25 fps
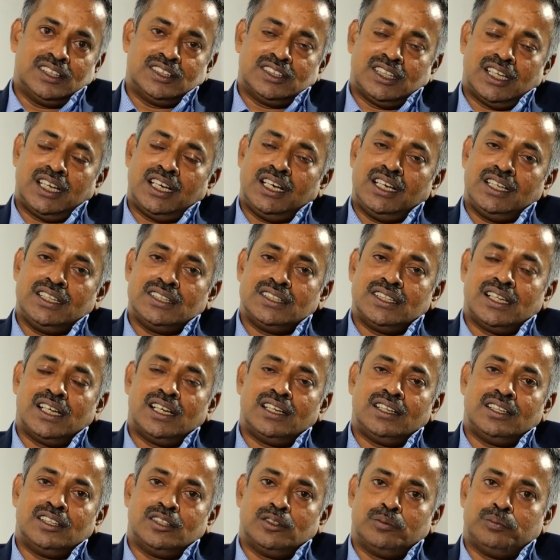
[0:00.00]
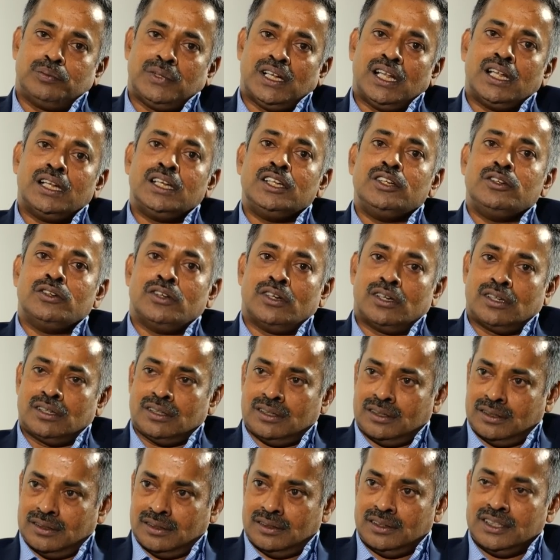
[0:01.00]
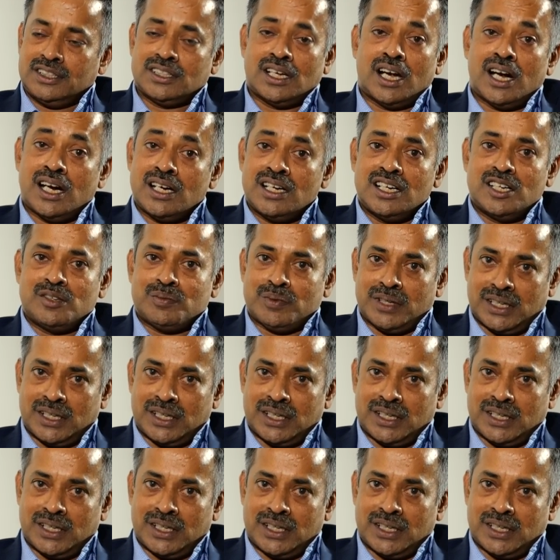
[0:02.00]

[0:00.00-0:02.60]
Second is that plan your, it's a hard-earned